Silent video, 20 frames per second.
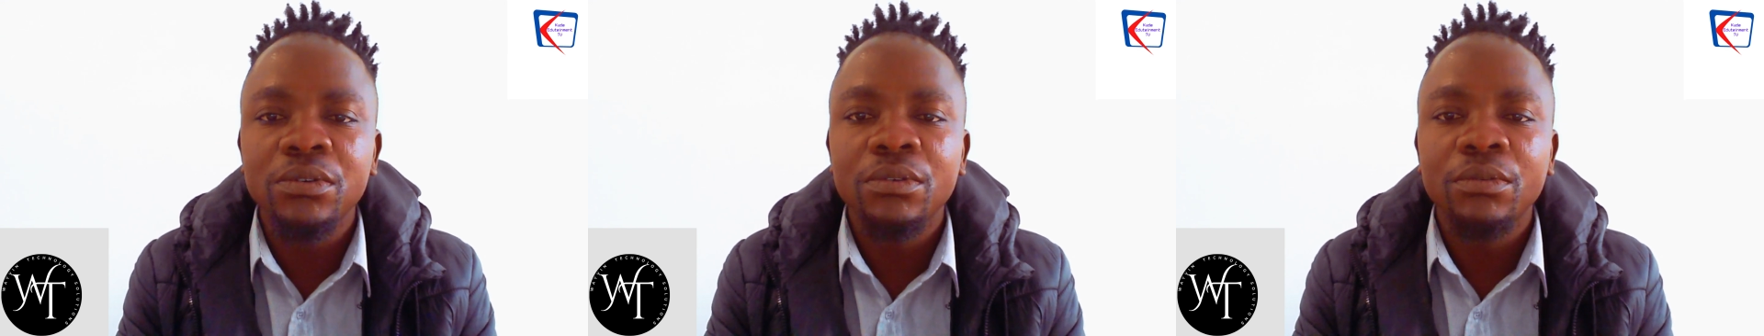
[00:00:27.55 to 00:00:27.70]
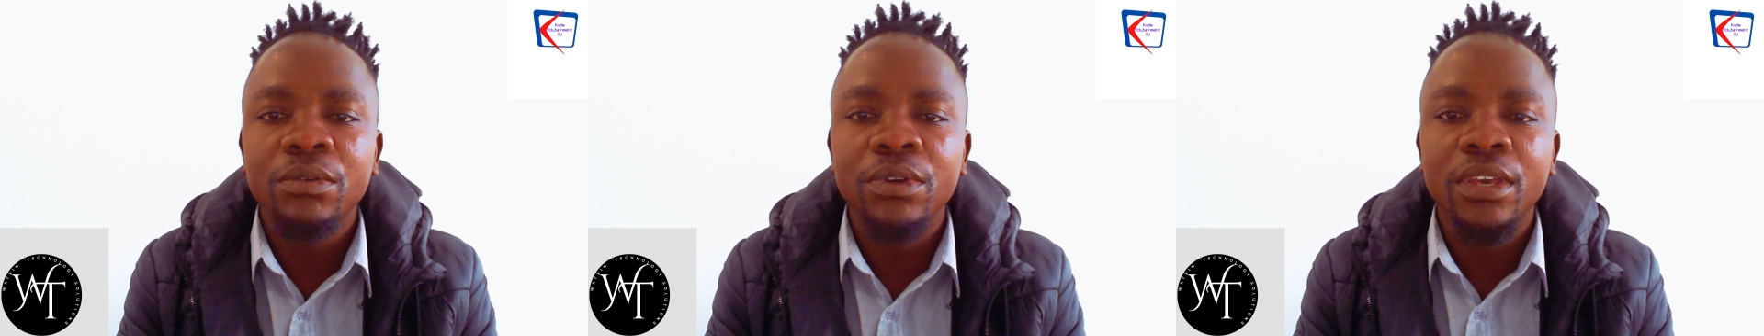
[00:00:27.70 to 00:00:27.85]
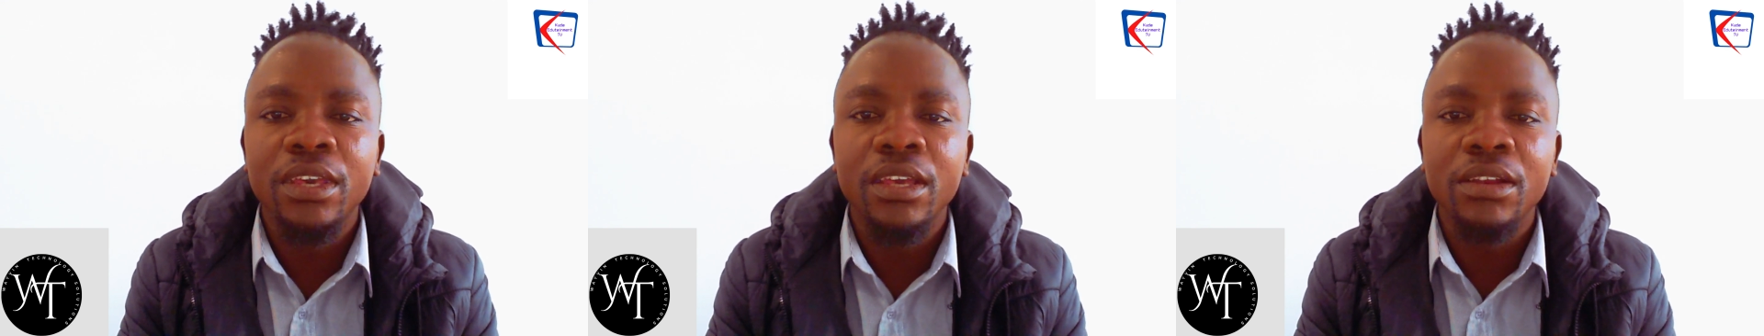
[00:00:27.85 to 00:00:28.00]

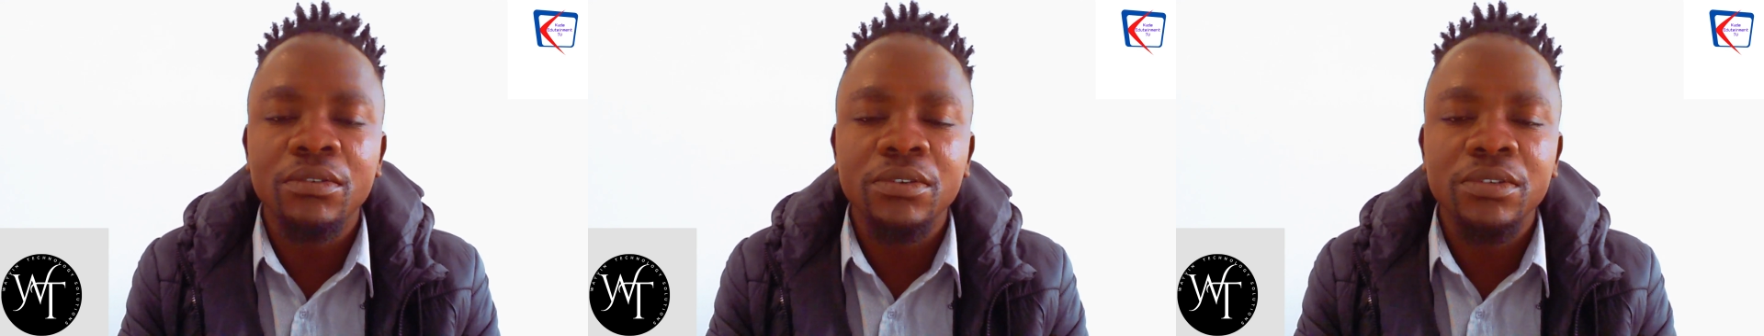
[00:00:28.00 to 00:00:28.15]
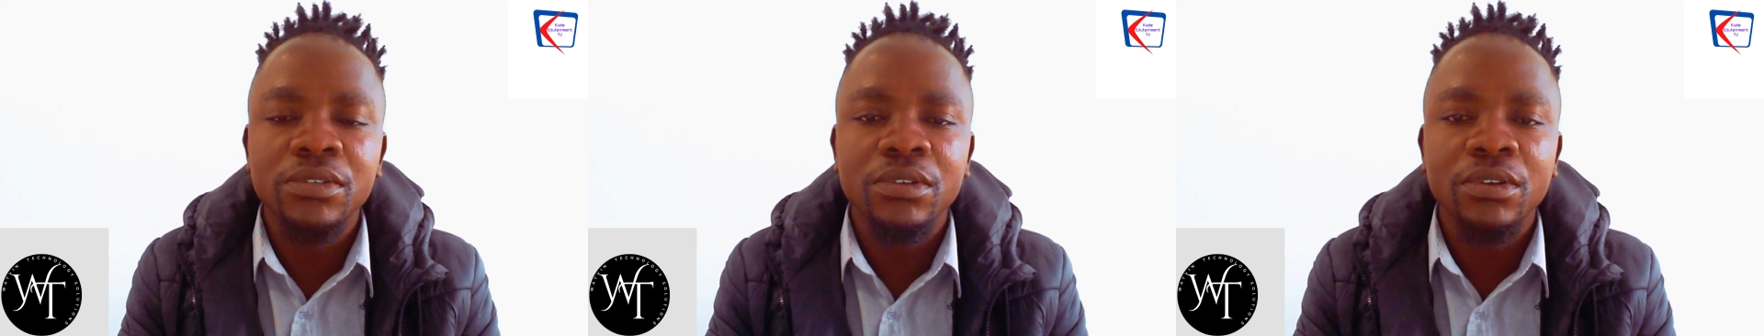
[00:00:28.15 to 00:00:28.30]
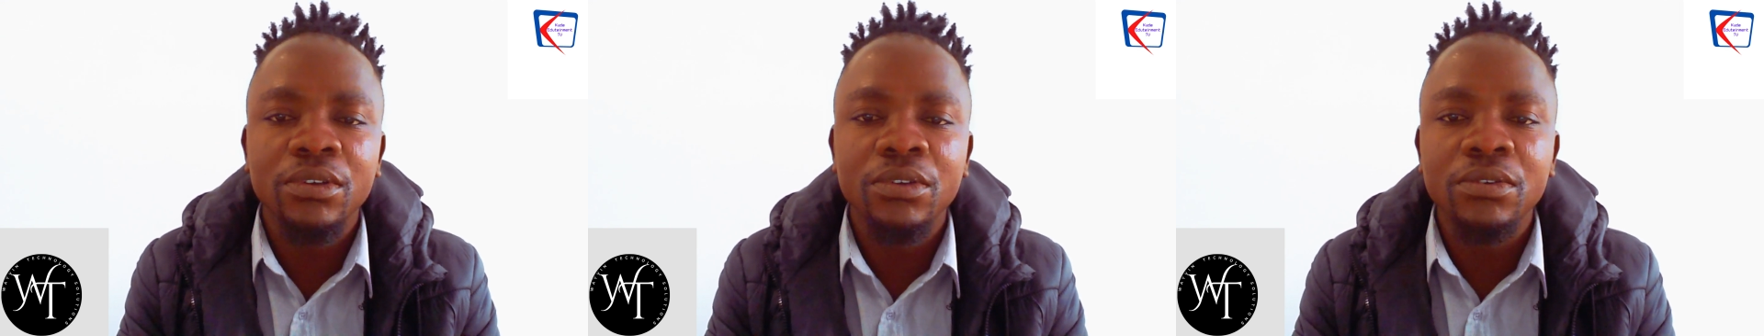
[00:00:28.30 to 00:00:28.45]
we can
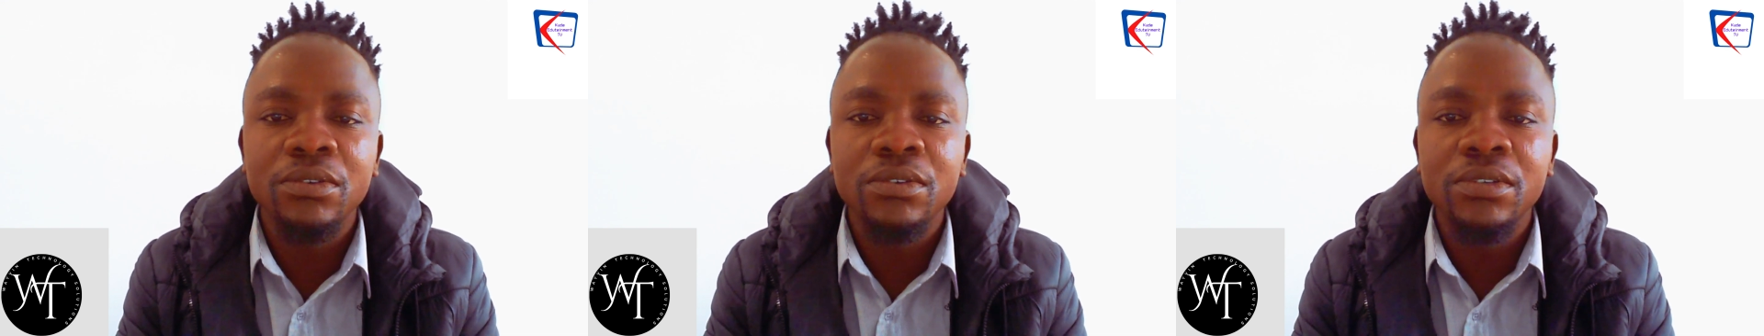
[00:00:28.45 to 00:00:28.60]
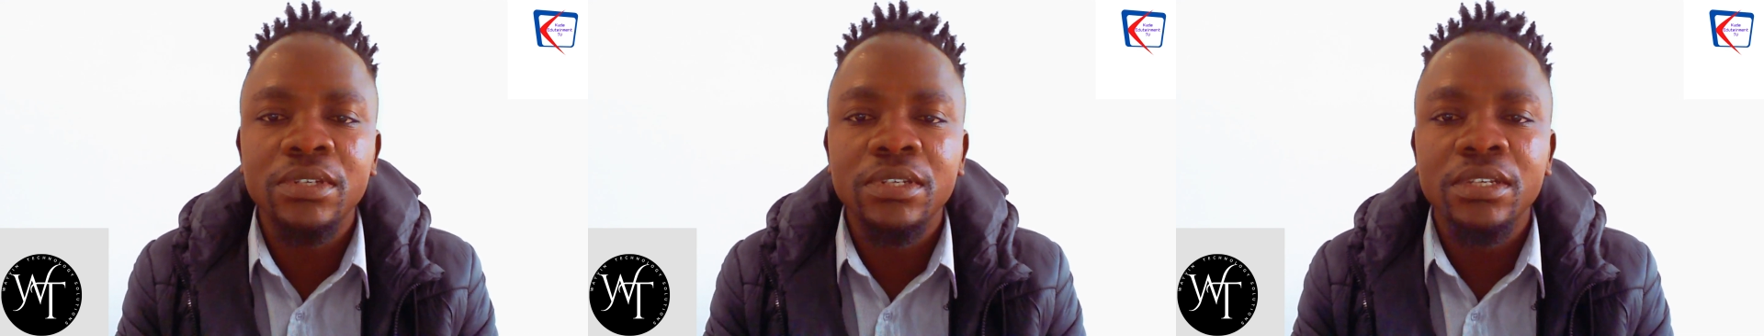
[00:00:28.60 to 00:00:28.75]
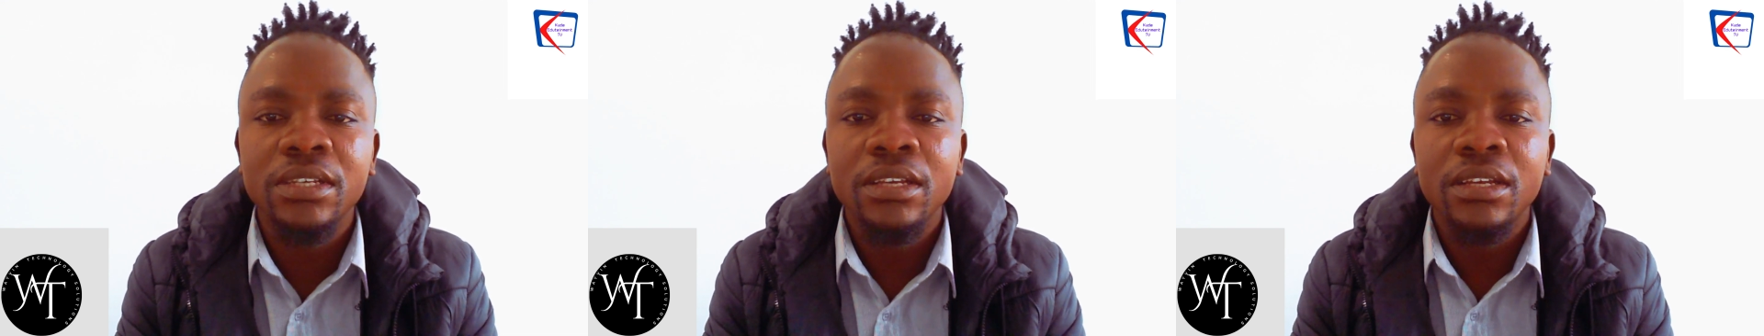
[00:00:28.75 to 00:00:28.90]
also
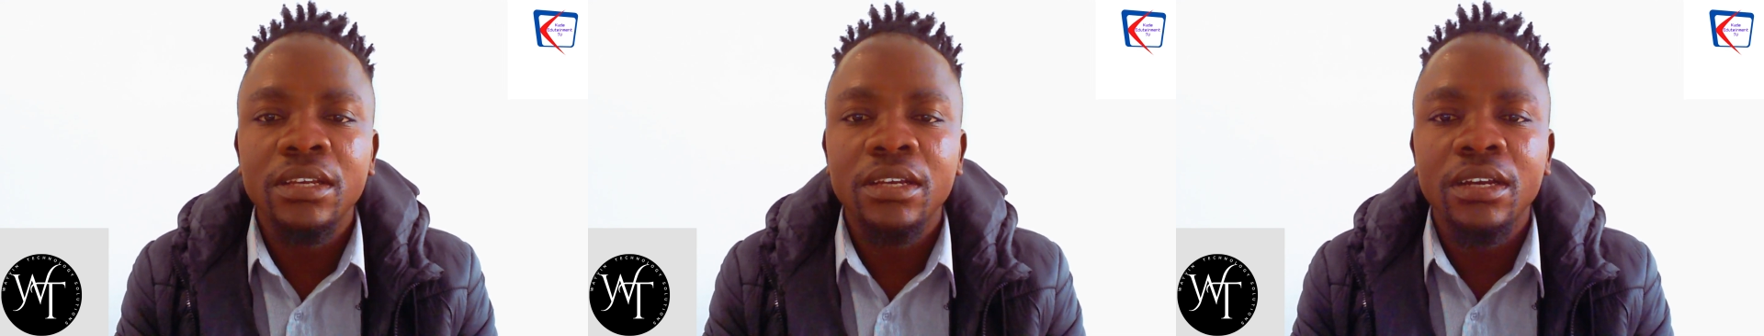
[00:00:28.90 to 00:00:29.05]
use